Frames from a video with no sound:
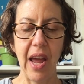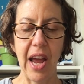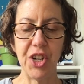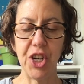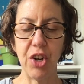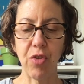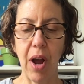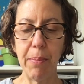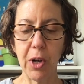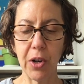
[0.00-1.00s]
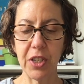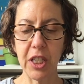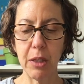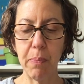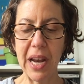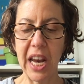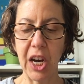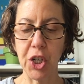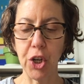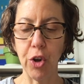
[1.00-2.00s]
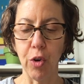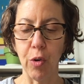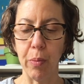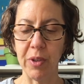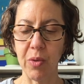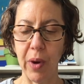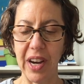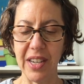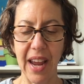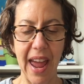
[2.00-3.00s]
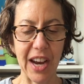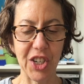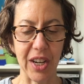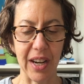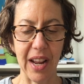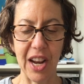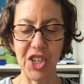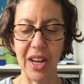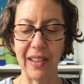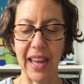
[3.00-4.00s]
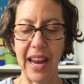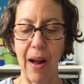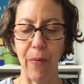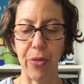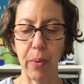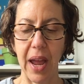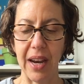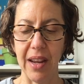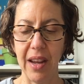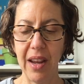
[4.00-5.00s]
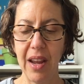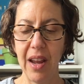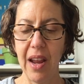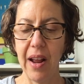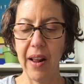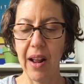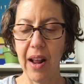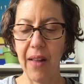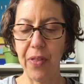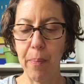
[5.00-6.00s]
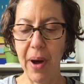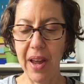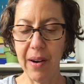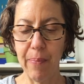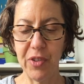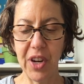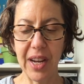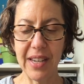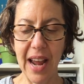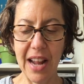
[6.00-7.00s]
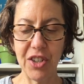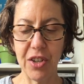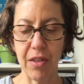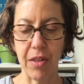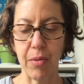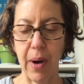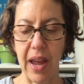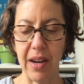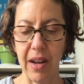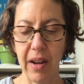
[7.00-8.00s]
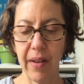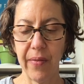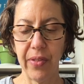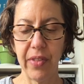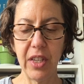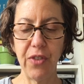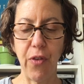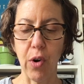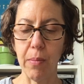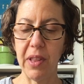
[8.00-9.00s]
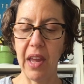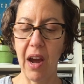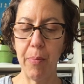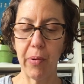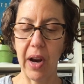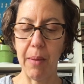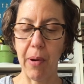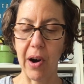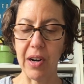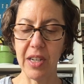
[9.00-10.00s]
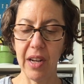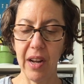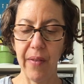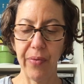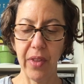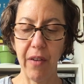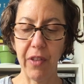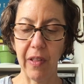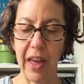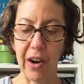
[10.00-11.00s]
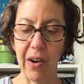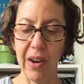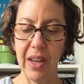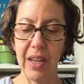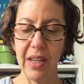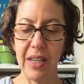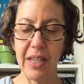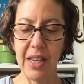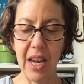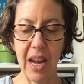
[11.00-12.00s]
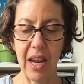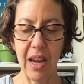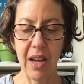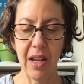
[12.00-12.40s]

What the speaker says: As she dropped, her spinning tubes went into action and she let out thread. At the bottom, she attached the thread. This formed the upright part of the letter T.